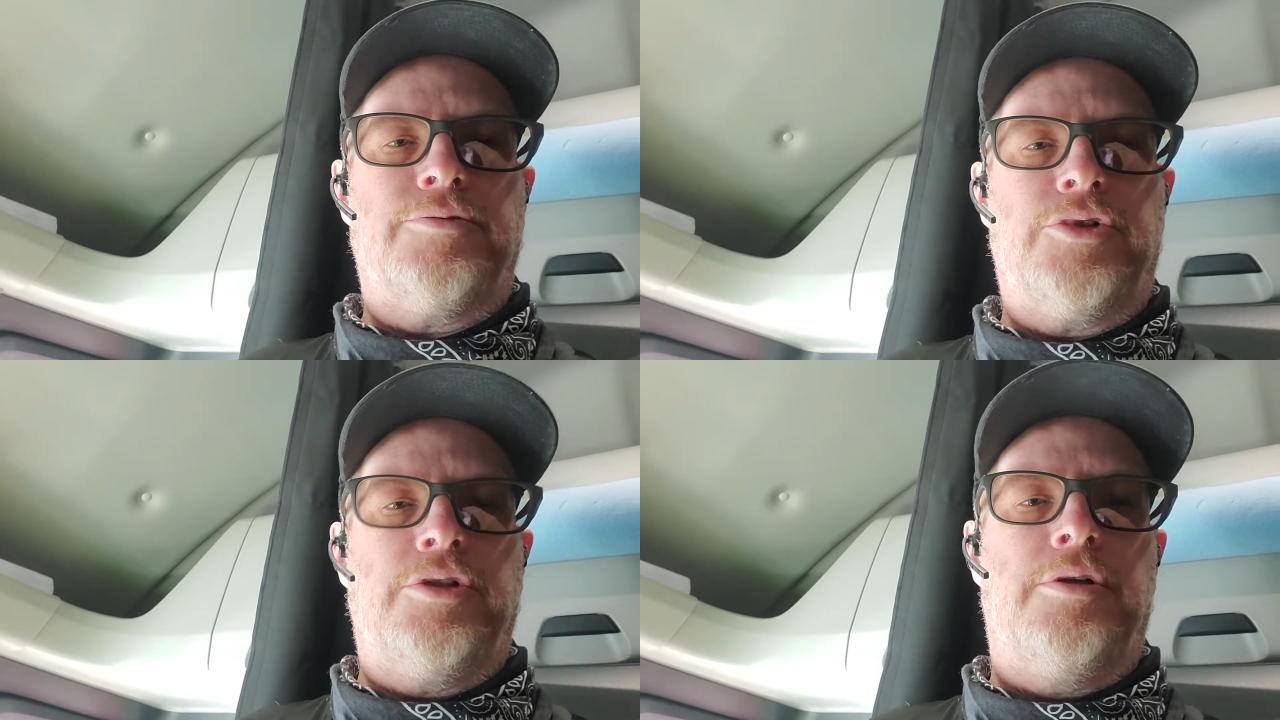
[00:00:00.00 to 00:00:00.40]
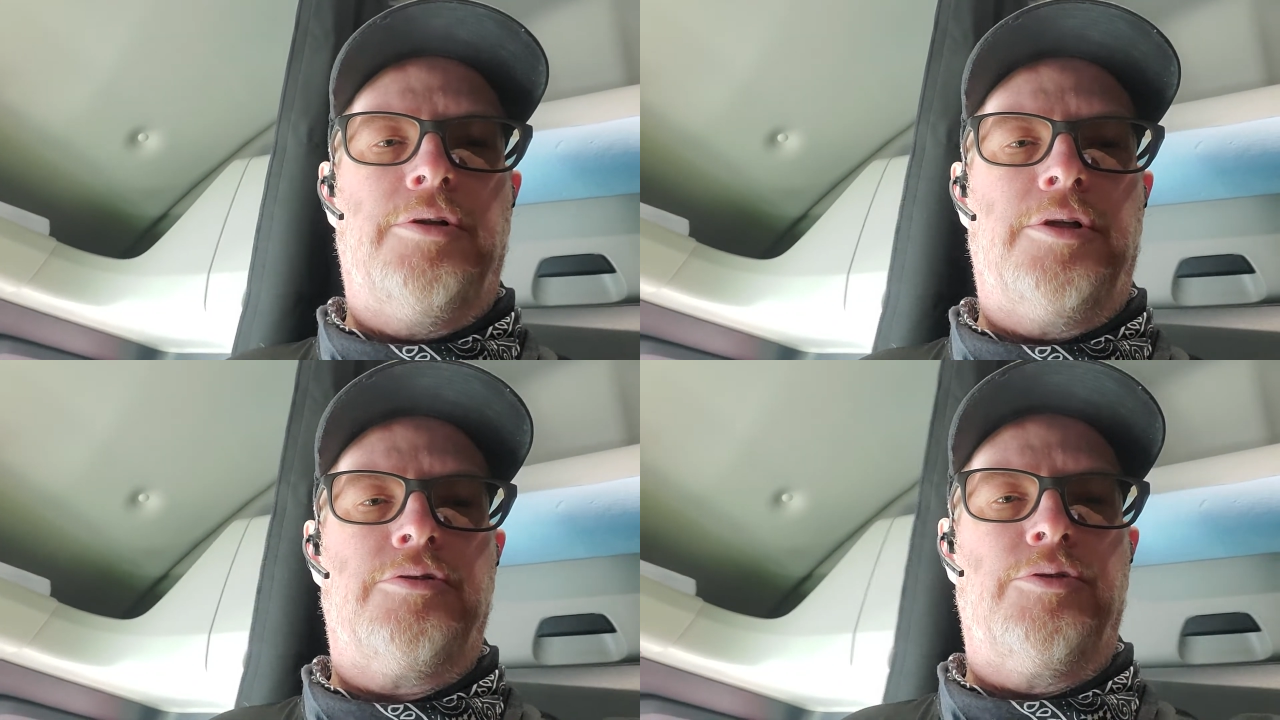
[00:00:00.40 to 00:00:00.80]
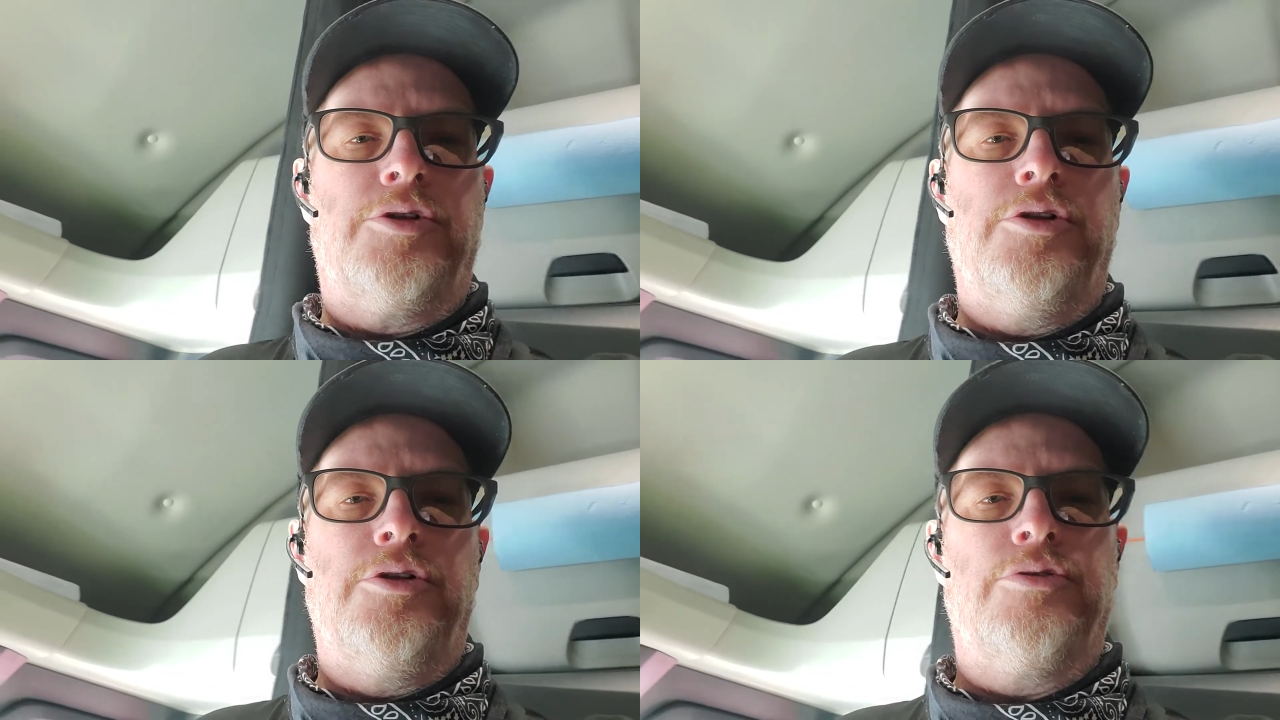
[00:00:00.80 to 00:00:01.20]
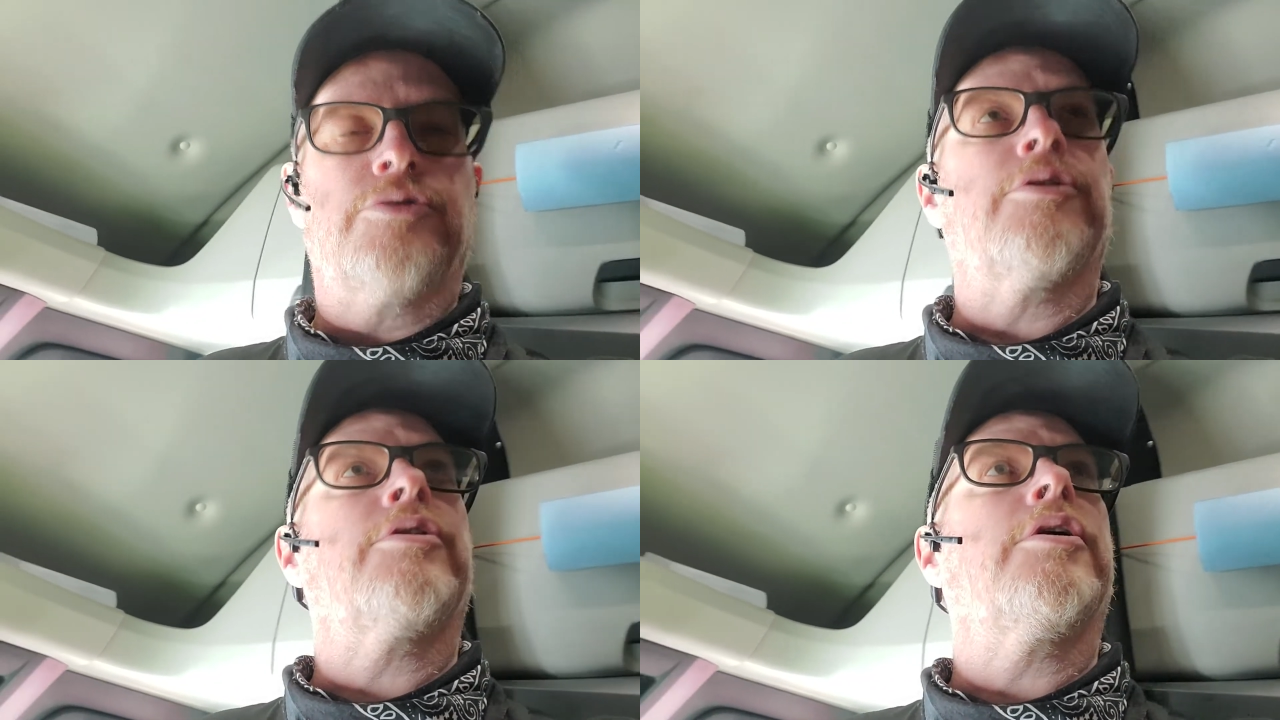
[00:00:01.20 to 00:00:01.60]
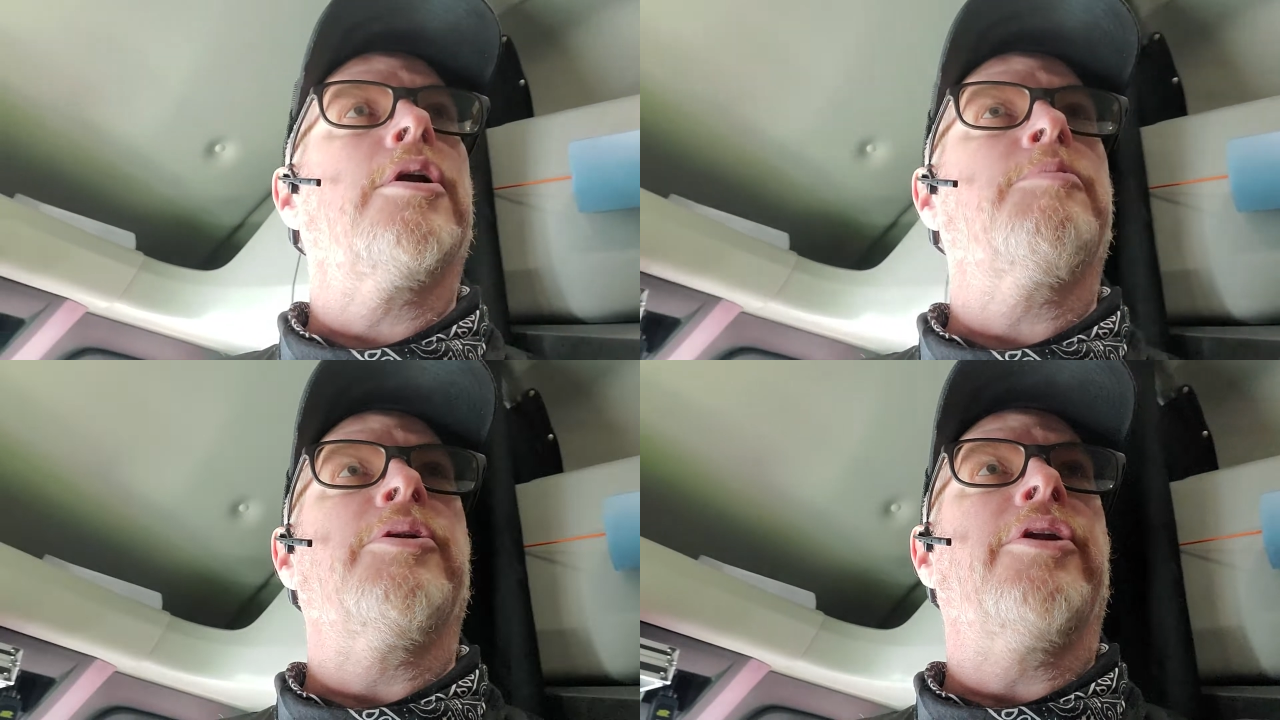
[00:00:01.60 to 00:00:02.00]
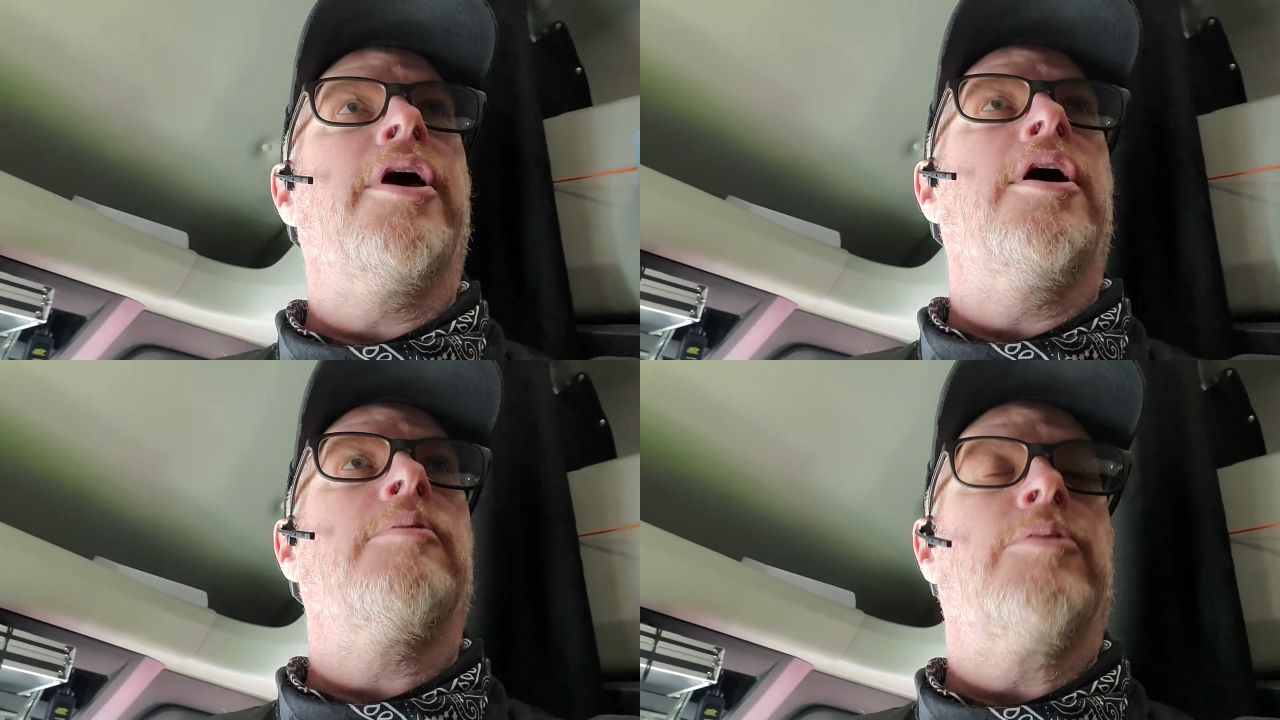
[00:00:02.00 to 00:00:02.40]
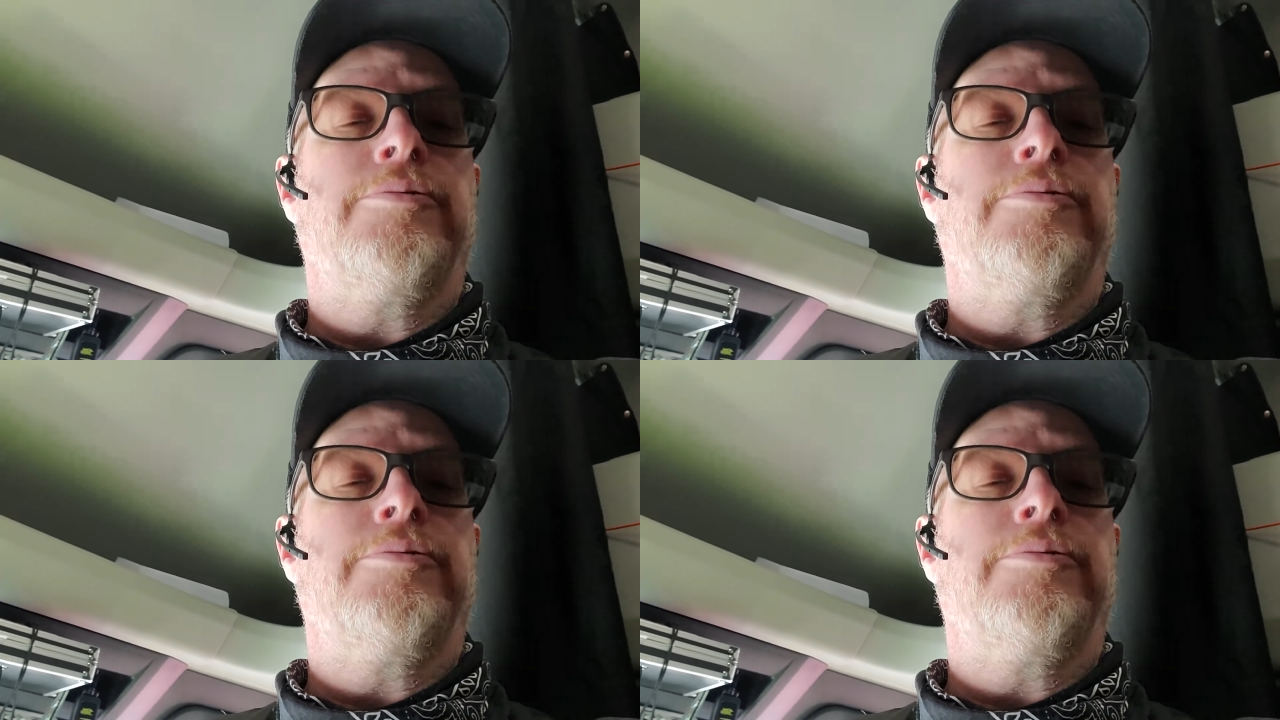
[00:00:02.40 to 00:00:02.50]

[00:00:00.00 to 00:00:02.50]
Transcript: so that's what she used to get up and down.